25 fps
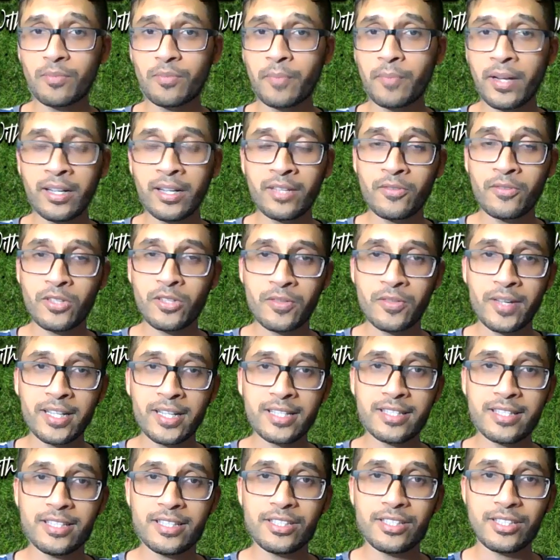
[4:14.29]
Penalty was the right
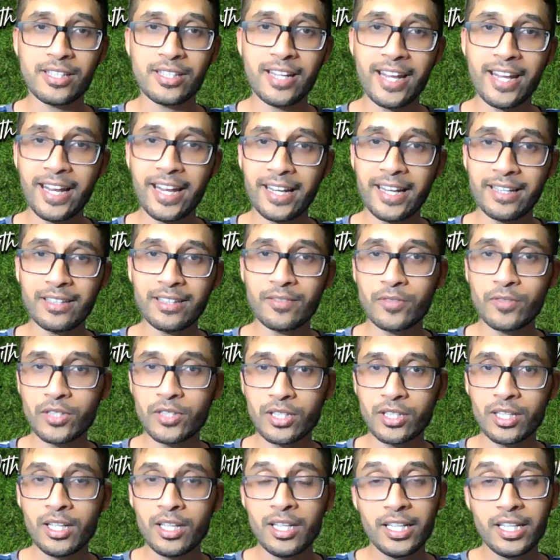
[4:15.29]
decision. And
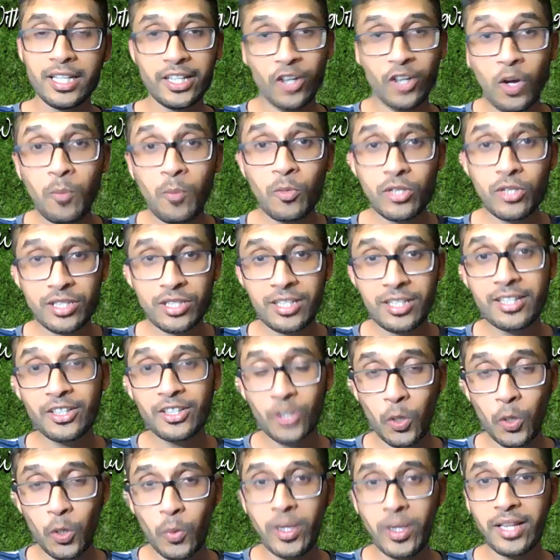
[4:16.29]
it almost didn't
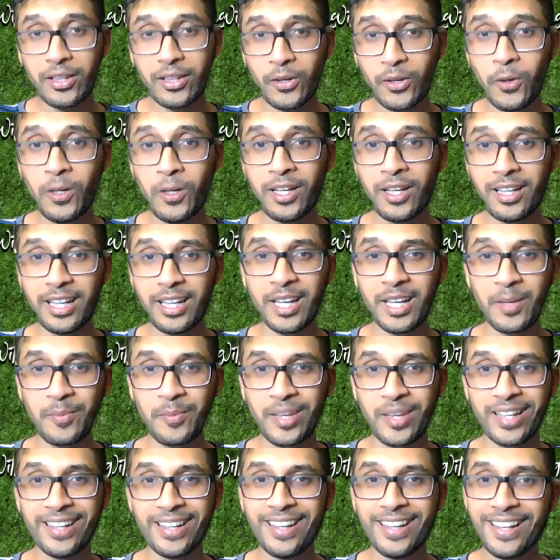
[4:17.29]
go in, though. I
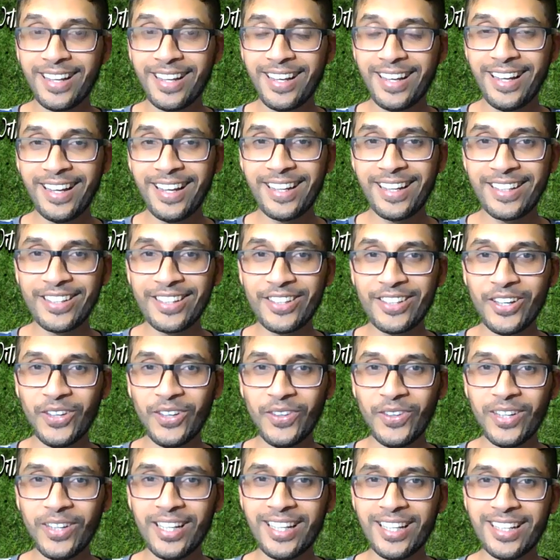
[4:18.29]
mean,
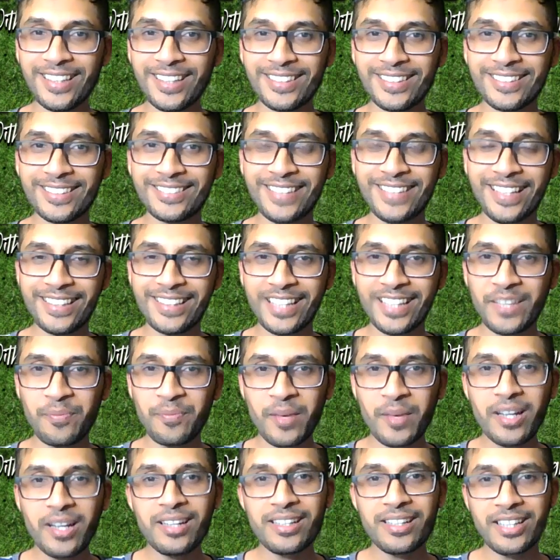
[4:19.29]
that
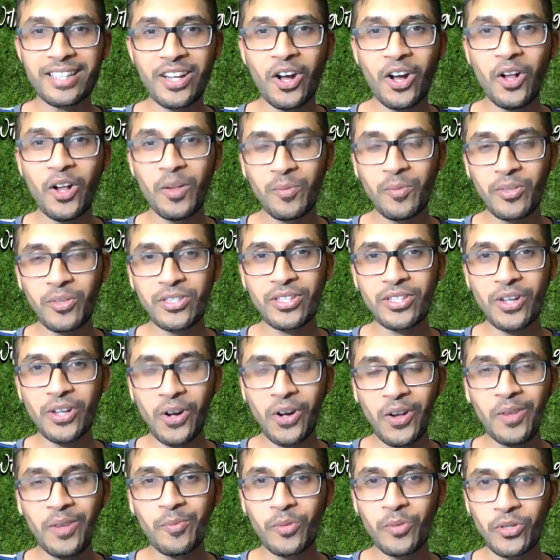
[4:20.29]
penalty
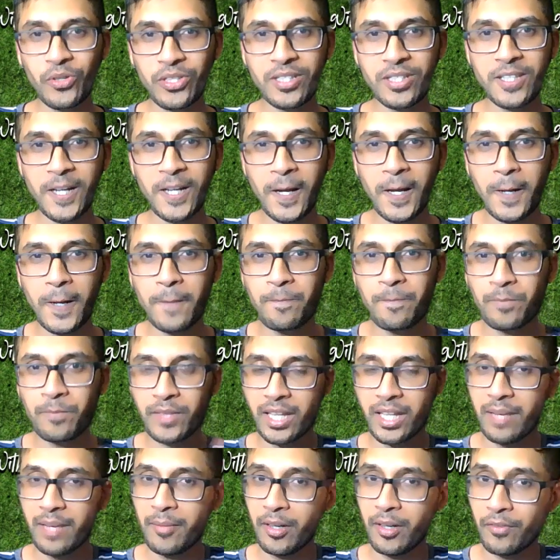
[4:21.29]
almost
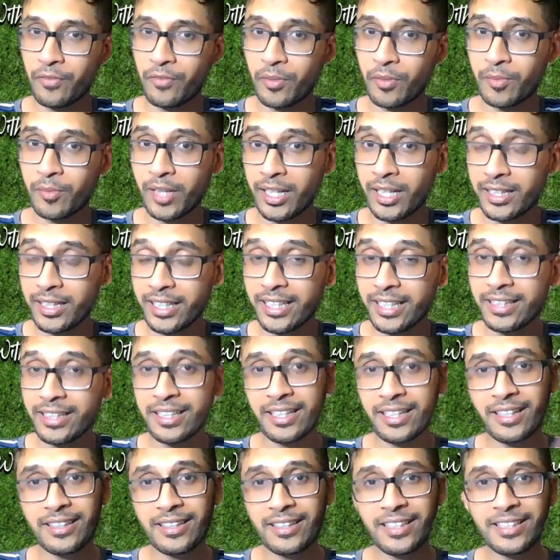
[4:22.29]
came out from Caldentey.
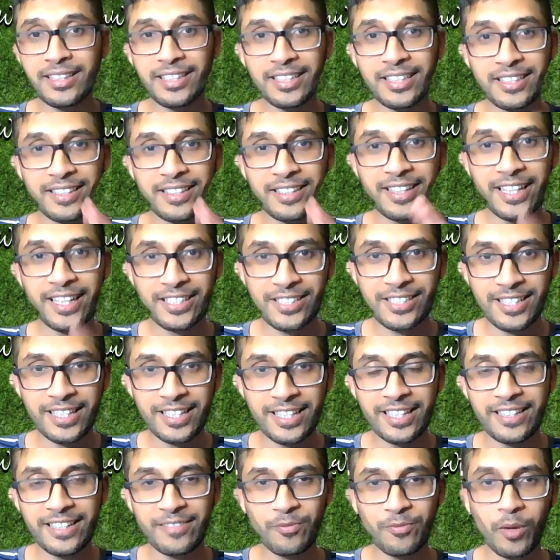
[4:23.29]
Caldentey didn't actually
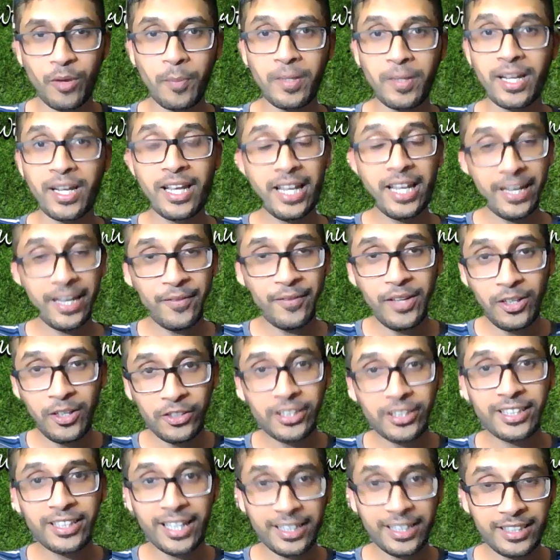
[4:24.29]
hit it properly. And when I
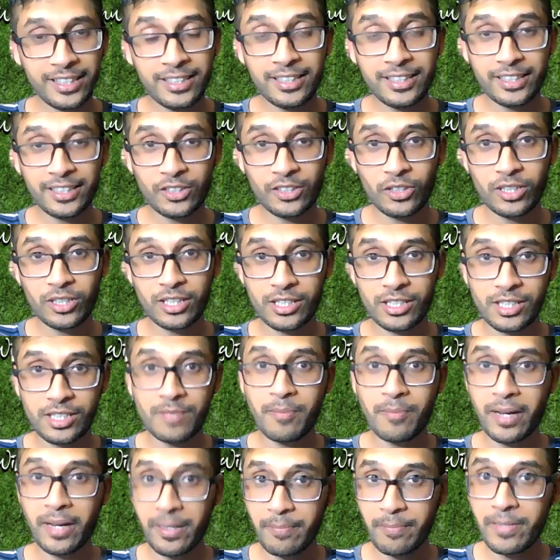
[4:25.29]
looked at Caldentey, I thought that she
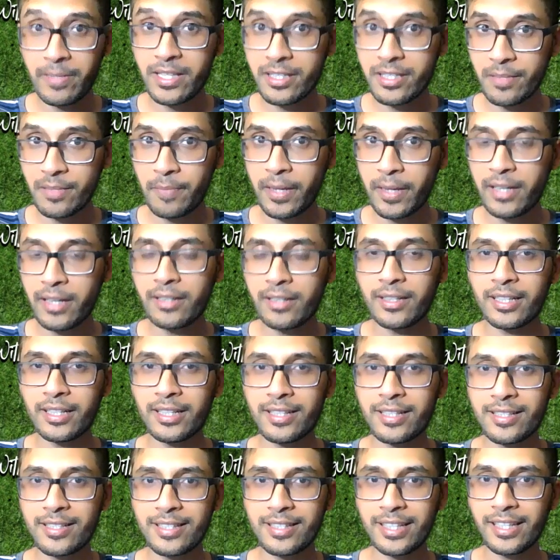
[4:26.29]
might miss the penalty. And I
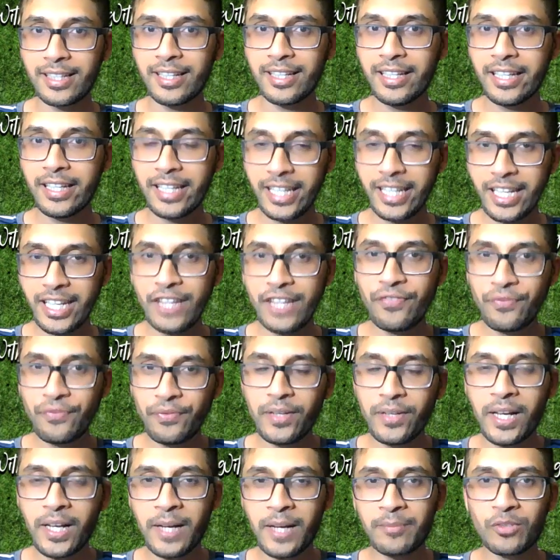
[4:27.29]
was like, if
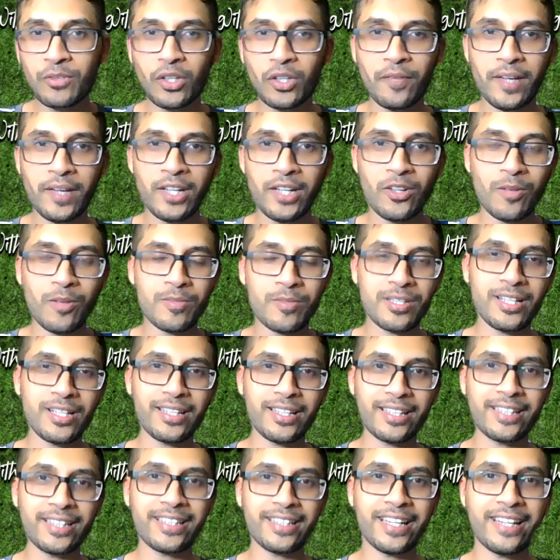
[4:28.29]
Van Domselaar
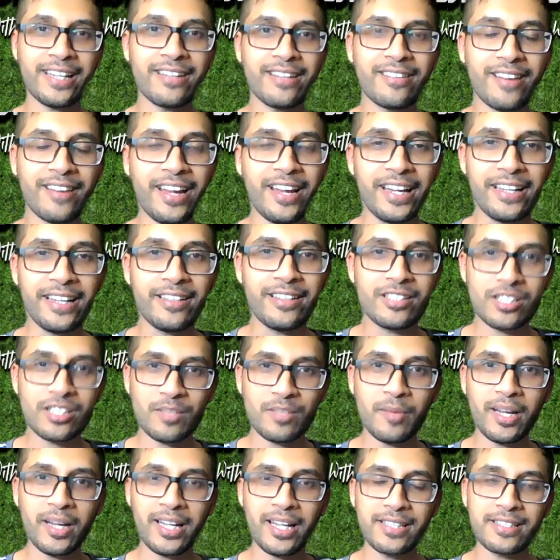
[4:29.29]
can get it right, she
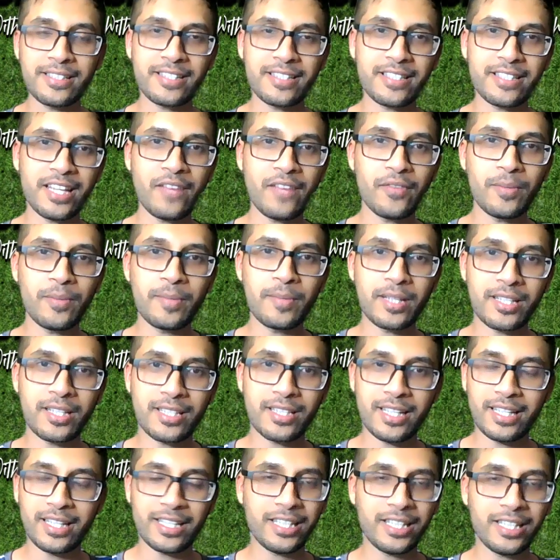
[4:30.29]
might actually save it, because
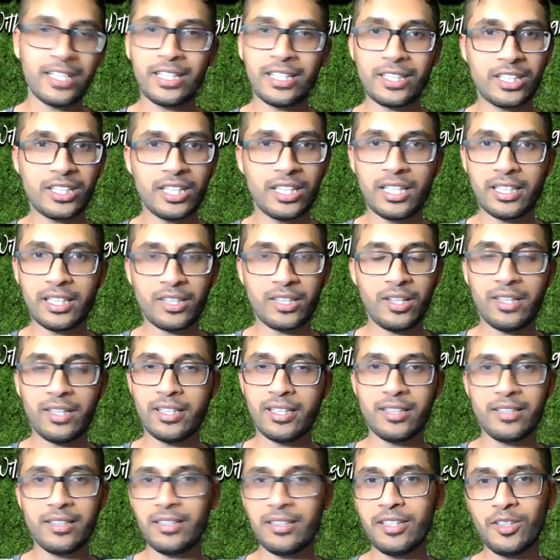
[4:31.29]

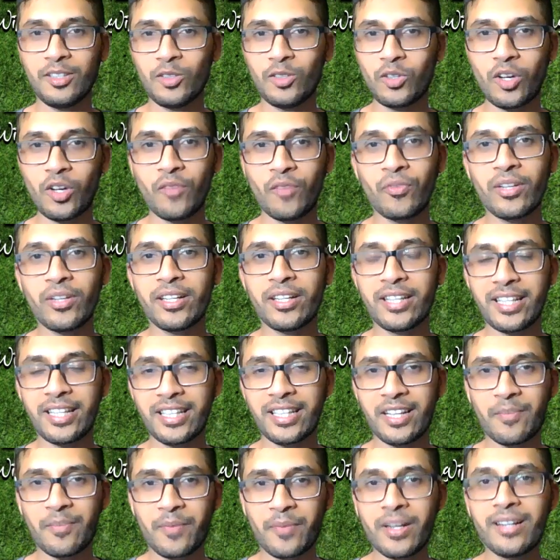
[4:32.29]
Caldentey didn't look confident taking
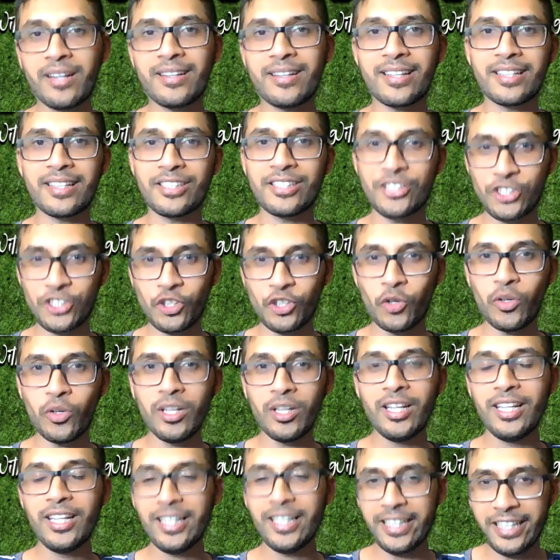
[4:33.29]
that penalty, and it showed.
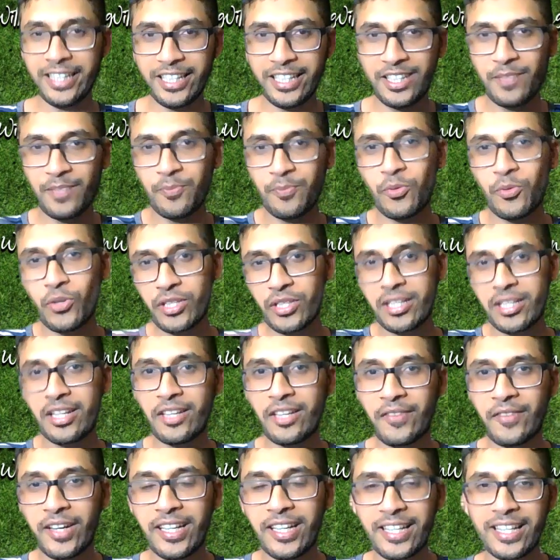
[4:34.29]
It hit the post and it
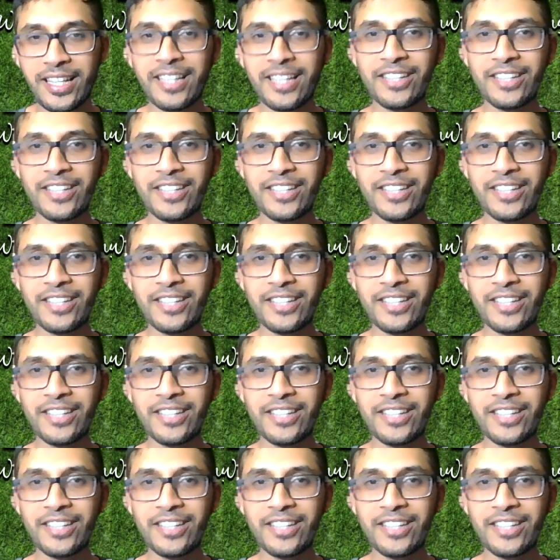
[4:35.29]
went in.